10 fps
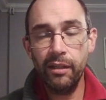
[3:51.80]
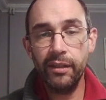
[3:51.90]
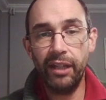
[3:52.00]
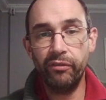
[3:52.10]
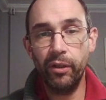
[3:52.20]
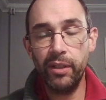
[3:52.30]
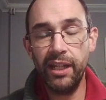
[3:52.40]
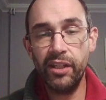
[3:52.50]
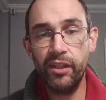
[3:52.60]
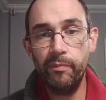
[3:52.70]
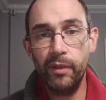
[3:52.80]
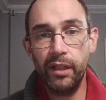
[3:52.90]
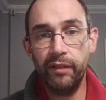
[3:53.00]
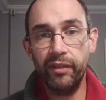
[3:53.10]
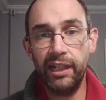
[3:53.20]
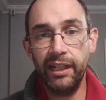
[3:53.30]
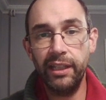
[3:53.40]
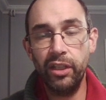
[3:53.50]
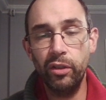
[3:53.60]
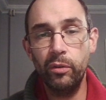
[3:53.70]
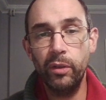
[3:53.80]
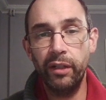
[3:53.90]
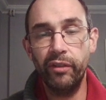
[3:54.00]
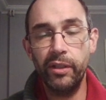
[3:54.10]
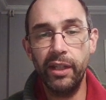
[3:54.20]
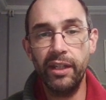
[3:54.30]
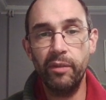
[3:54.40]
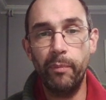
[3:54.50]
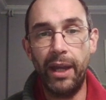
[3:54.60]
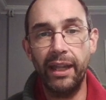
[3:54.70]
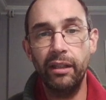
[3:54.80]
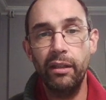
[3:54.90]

that rotates them. If I click Q, it rotates them back.